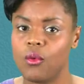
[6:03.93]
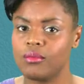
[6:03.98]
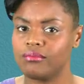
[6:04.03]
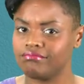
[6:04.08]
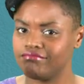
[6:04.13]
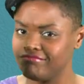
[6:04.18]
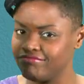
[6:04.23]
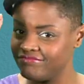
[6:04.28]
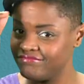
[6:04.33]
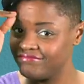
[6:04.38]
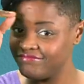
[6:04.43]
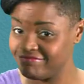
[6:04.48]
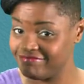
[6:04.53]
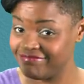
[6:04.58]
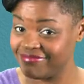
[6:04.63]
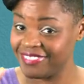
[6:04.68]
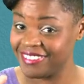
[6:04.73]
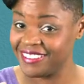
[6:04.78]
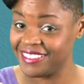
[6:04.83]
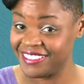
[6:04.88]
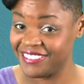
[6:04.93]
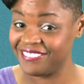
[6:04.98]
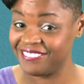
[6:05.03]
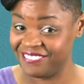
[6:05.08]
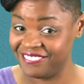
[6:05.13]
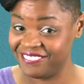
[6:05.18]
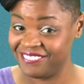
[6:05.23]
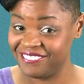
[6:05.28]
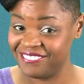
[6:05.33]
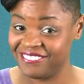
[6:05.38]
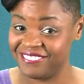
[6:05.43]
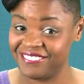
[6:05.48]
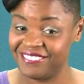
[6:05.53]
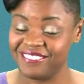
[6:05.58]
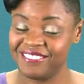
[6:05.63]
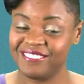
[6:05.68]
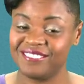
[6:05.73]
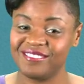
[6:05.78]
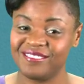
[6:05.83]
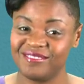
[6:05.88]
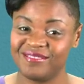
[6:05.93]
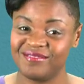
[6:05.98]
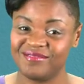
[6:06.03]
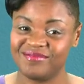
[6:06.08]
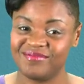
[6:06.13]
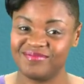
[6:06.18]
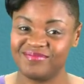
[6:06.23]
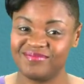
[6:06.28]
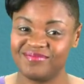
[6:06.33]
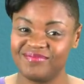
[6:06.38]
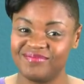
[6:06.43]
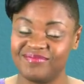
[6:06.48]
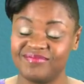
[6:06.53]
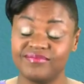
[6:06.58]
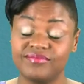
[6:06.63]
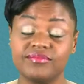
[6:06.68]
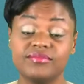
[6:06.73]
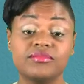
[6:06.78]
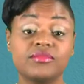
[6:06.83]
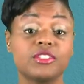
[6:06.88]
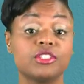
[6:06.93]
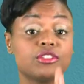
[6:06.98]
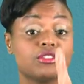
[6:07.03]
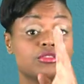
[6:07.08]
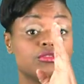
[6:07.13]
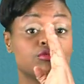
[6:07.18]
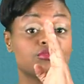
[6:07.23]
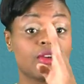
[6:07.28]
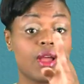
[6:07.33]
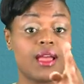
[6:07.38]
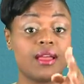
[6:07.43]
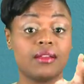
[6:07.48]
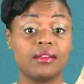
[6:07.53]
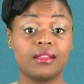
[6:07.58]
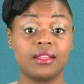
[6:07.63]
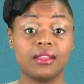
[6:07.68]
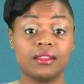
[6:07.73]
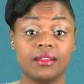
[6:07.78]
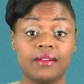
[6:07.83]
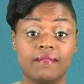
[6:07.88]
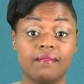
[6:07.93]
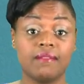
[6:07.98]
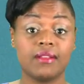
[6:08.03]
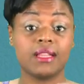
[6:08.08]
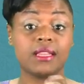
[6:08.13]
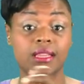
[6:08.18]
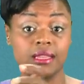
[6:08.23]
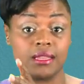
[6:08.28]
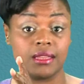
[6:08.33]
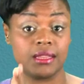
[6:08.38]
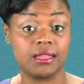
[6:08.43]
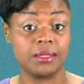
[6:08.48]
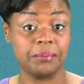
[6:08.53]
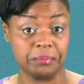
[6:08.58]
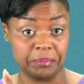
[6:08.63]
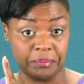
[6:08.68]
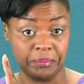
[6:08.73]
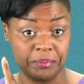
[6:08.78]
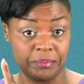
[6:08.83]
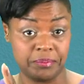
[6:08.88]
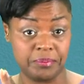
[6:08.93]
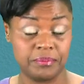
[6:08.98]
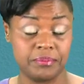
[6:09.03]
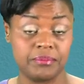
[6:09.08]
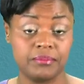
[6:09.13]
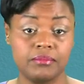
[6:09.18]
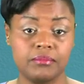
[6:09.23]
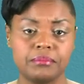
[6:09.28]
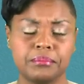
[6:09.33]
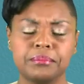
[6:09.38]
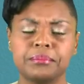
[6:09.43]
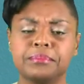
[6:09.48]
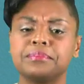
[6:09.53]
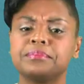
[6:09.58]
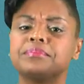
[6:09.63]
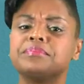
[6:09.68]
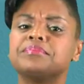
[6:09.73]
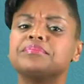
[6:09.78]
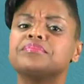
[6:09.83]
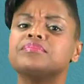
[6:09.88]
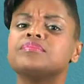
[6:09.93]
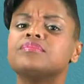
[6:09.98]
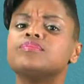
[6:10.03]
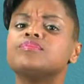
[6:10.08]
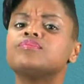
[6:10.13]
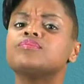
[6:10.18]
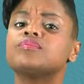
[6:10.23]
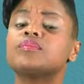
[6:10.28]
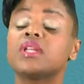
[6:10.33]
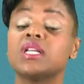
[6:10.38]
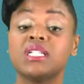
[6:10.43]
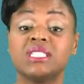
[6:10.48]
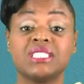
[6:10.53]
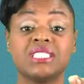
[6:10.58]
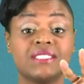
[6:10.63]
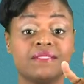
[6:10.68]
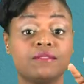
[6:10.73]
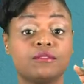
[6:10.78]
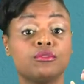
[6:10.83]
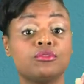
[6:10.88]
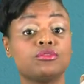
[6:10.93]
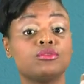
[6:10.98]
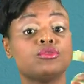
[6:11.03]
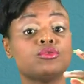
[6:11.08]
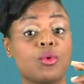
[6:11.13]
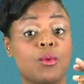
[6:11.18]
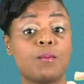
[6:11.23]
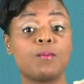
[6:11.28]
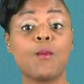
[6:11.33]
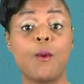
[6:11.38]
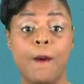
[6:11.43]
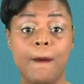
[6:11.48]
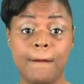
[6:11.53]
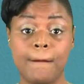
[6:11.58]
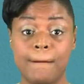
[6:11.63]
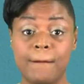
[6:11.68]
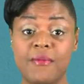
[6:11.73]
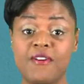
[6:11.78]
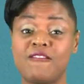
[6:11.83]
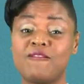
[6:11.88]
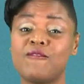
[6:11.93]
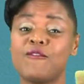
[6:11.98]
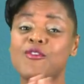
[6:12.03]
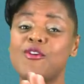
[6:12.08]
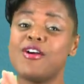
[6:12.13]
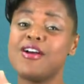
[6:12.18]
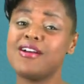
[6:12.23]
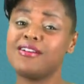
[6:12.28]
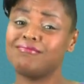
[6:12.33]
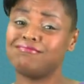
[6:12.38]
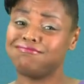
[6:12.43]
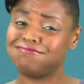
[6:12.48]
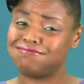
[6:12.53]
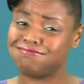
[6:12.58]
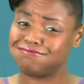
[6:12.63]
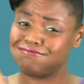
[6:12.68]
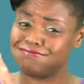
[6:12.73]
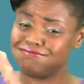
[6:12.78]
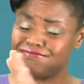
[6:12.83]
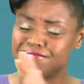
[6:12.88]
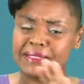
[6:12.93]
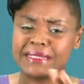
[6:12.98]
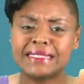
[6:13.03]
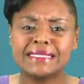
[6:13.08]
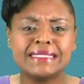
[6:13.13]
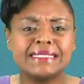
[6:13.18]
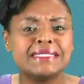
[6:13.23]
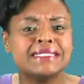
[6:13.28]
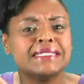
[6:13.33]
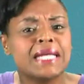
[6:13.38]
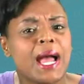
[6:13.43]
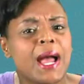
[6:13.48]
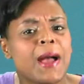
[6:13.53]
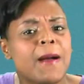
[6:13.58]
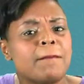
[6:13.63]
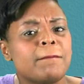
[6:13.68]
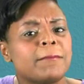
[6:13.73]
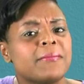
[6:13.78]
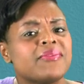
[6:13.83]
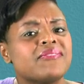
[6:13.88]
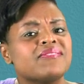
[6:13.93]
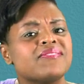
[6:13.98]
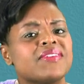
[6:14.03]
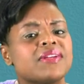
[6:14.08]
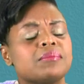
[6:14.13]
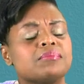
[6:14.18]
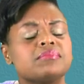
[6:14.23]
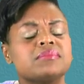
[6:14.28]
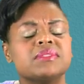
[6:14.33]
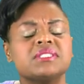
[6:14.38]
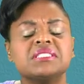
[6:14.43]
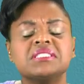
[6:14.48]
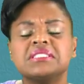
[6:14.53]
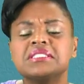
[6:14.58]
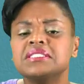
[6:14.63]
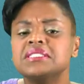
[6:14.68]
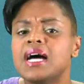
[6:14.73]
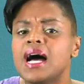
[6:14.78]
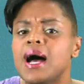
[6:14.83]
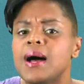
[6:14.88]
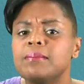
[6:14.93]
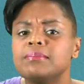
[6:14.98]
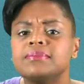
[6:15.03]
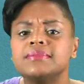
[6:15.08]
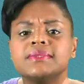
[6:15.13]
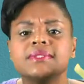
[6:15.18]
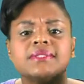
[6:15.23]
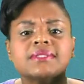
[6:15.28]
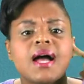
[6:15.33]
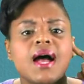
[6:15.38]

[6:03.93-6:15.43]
Straight lift clips are clips that contain a single excerpt of a captioned full-length television program, with the same video and audio that was shown on television.